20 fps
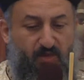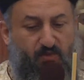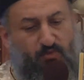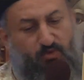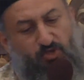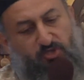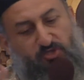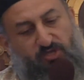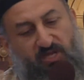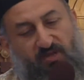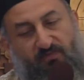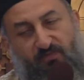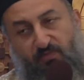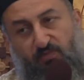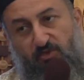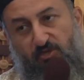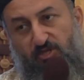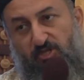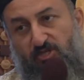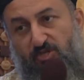We also have a
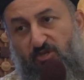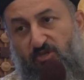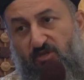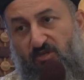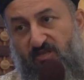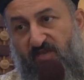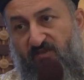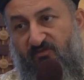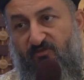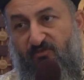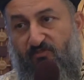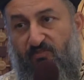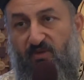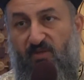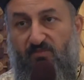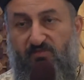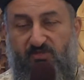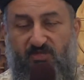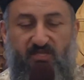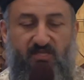procession on the eve of
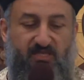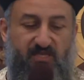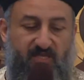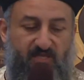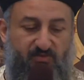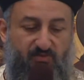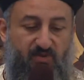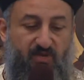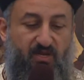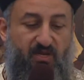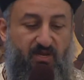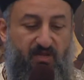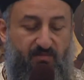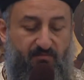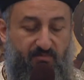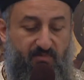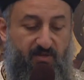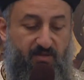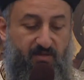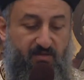Palm Sunday as well.
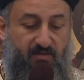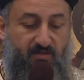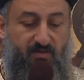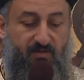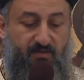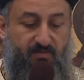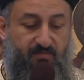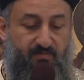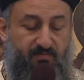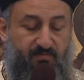But